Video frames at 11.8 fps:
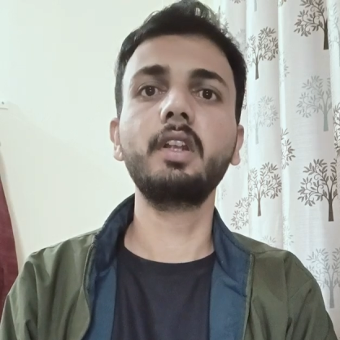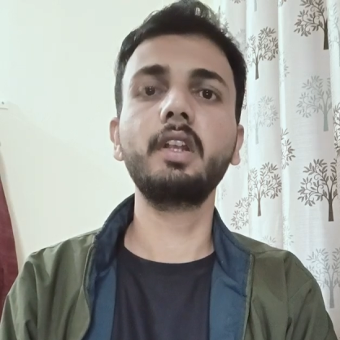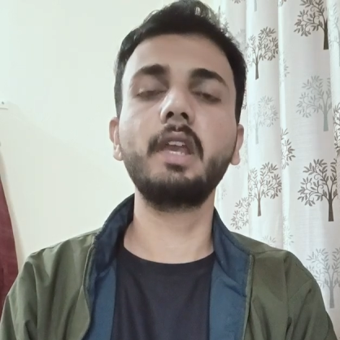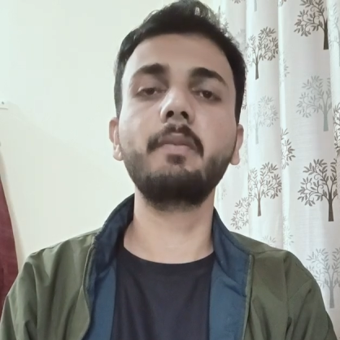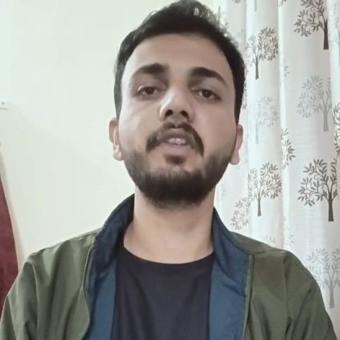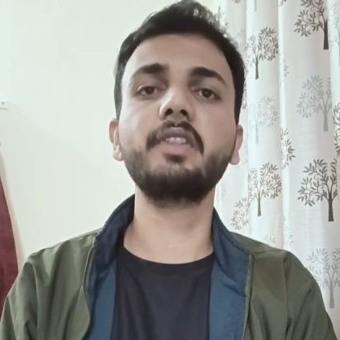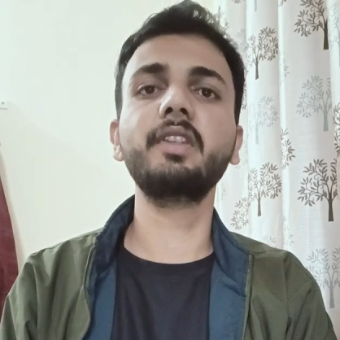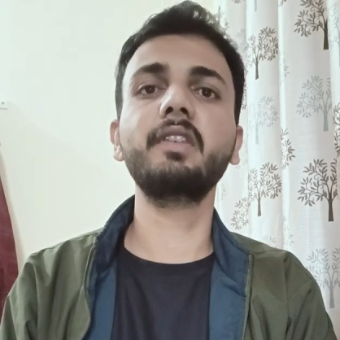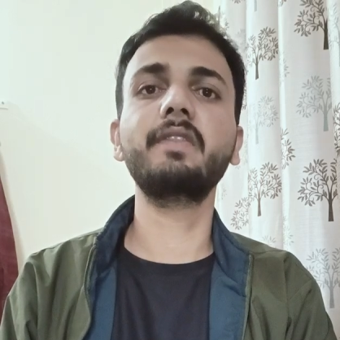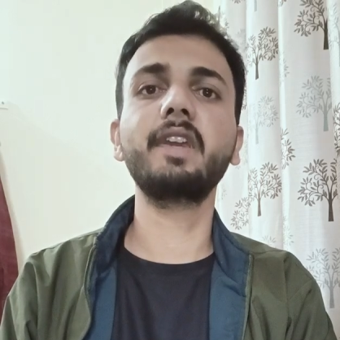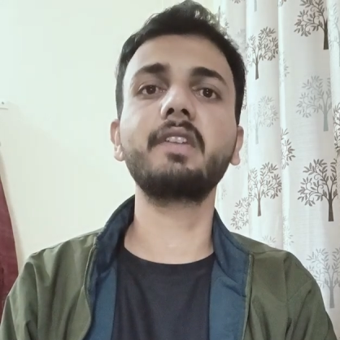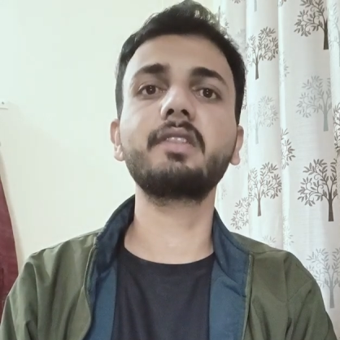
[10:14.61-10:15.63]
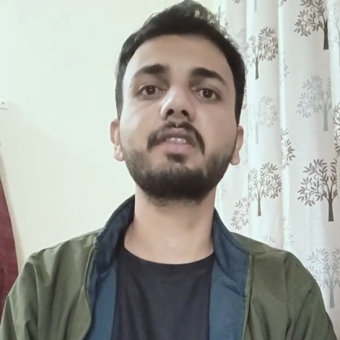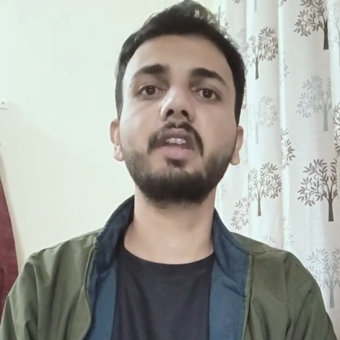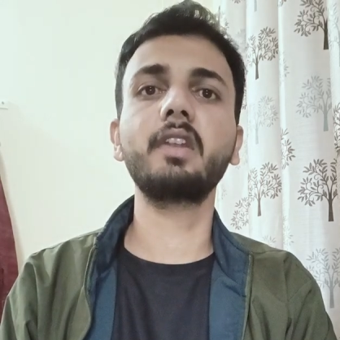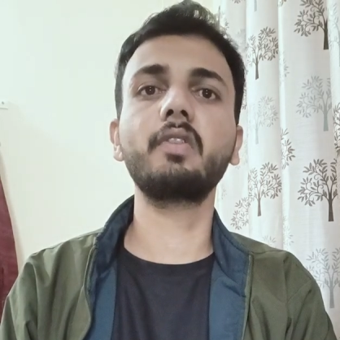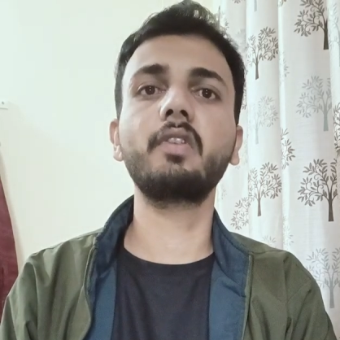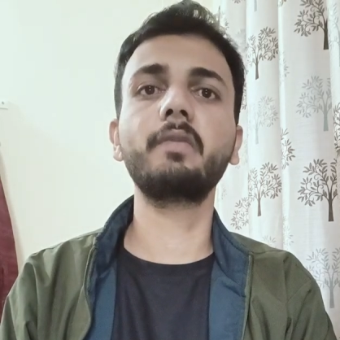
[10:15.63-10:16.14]
damaging effects
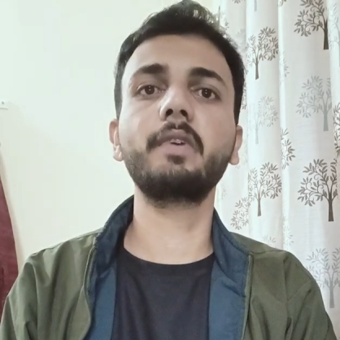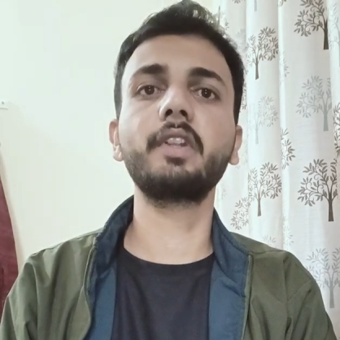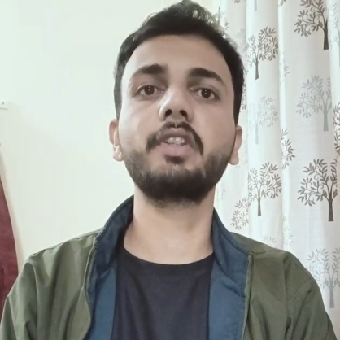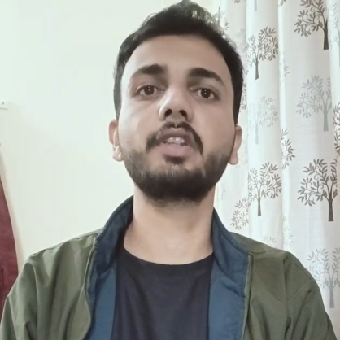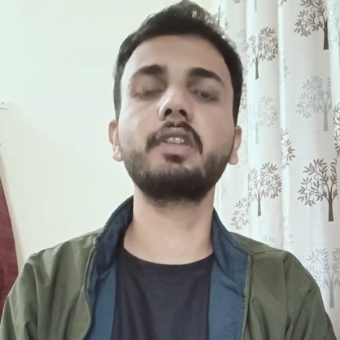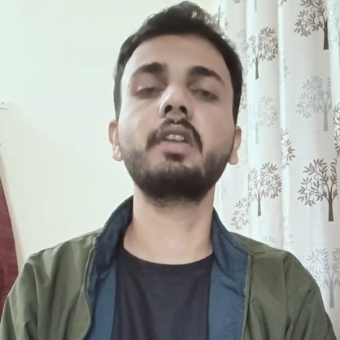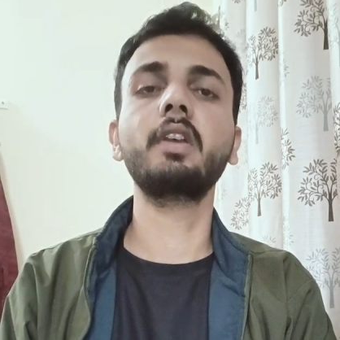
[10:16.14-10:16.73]
and corporation.